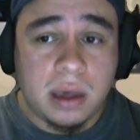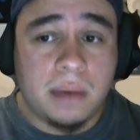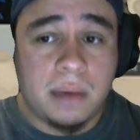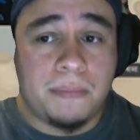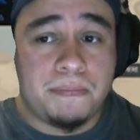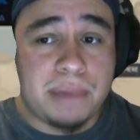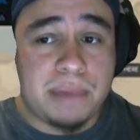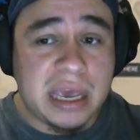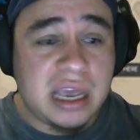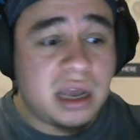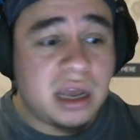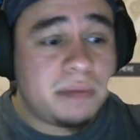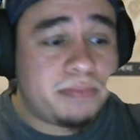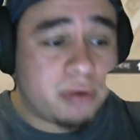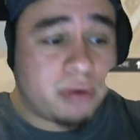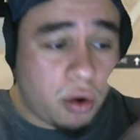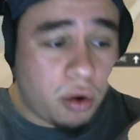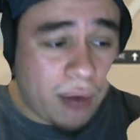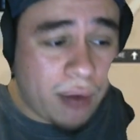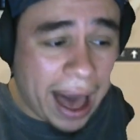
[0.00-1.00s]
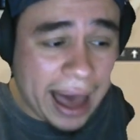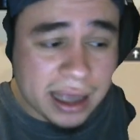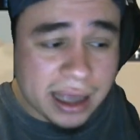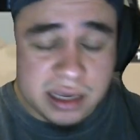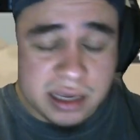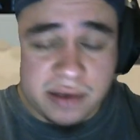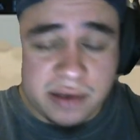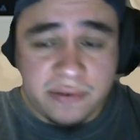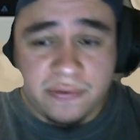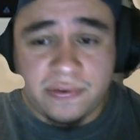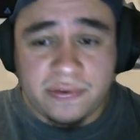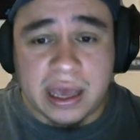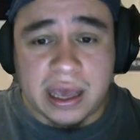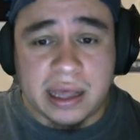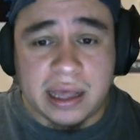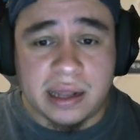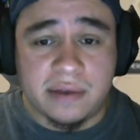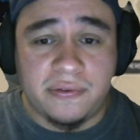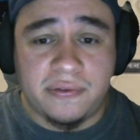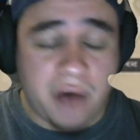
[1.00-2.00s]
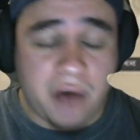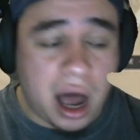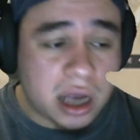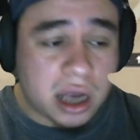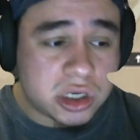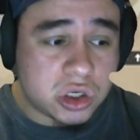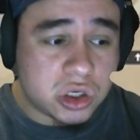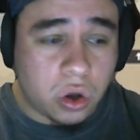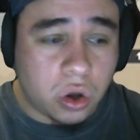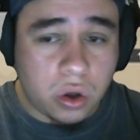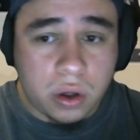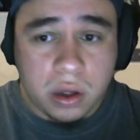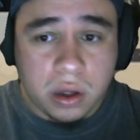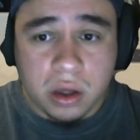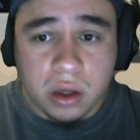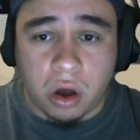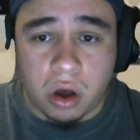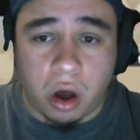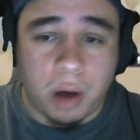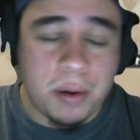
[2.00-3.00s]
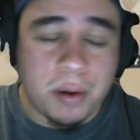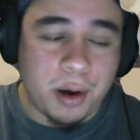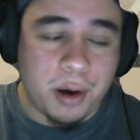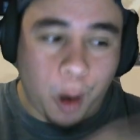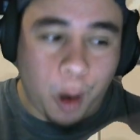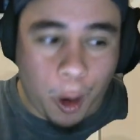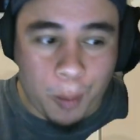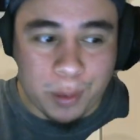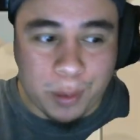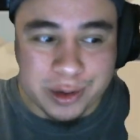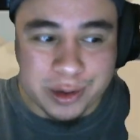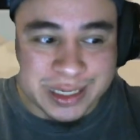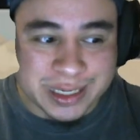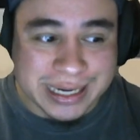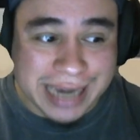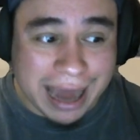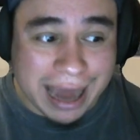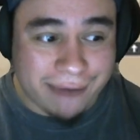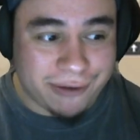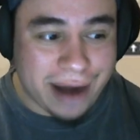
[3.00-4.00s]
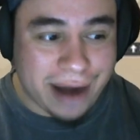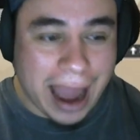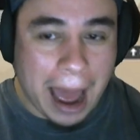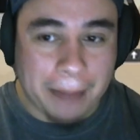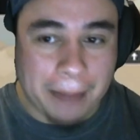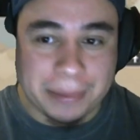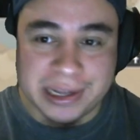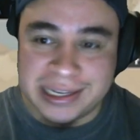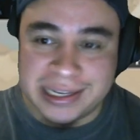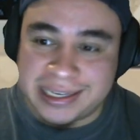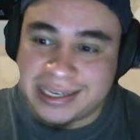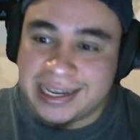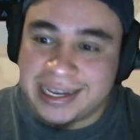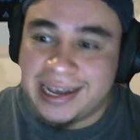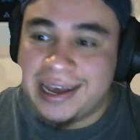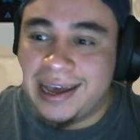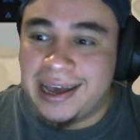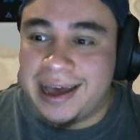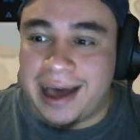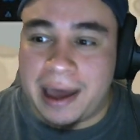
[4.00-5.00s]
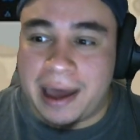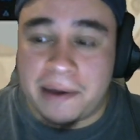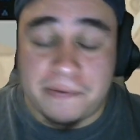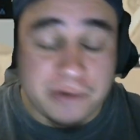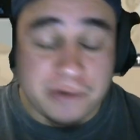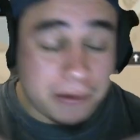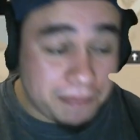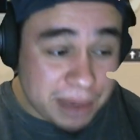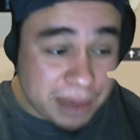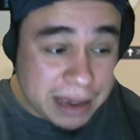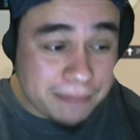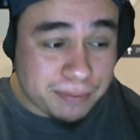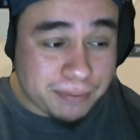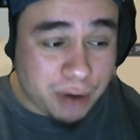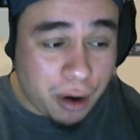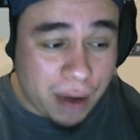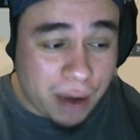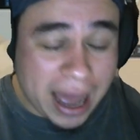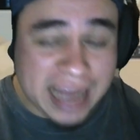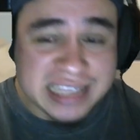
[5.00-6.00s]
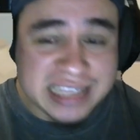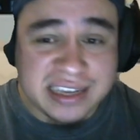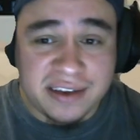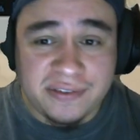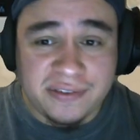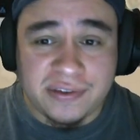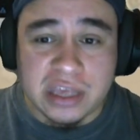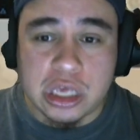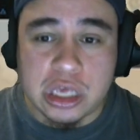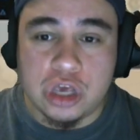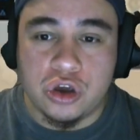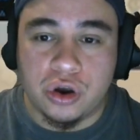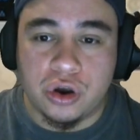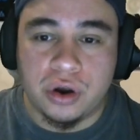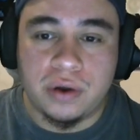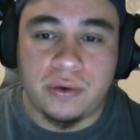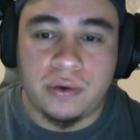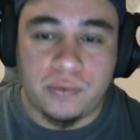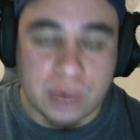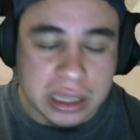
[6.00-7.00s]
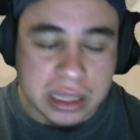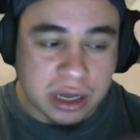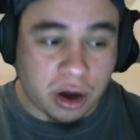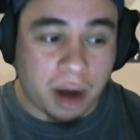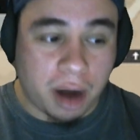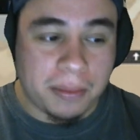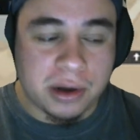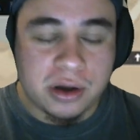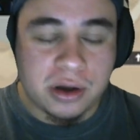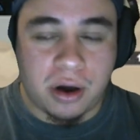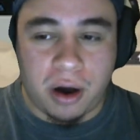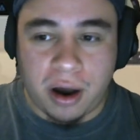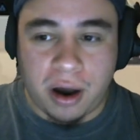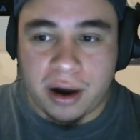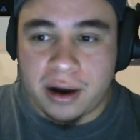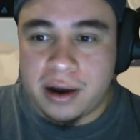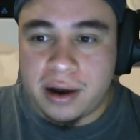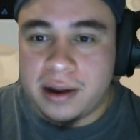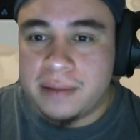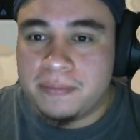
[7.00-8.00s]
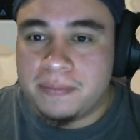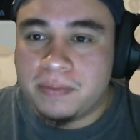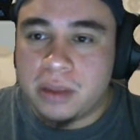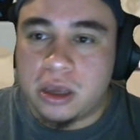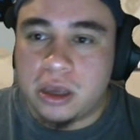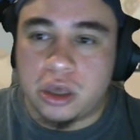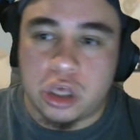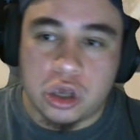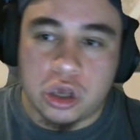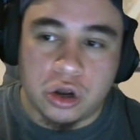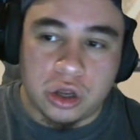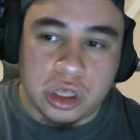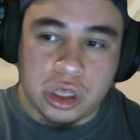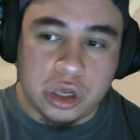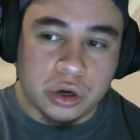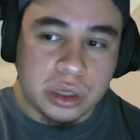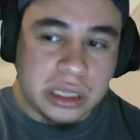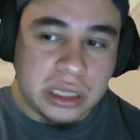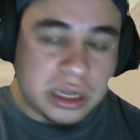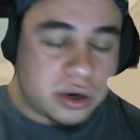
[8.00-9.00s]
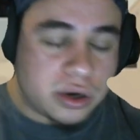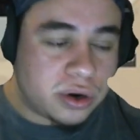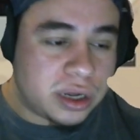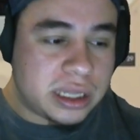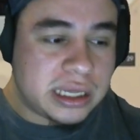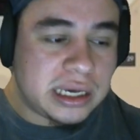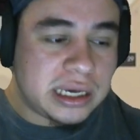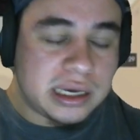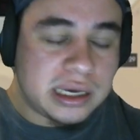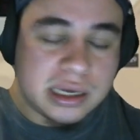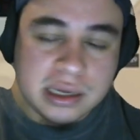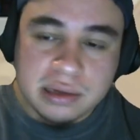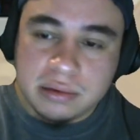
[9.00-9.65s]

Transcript: Being proactive in Foxhole almost never happens. If you're being proactive, you're with an armored car, you're literally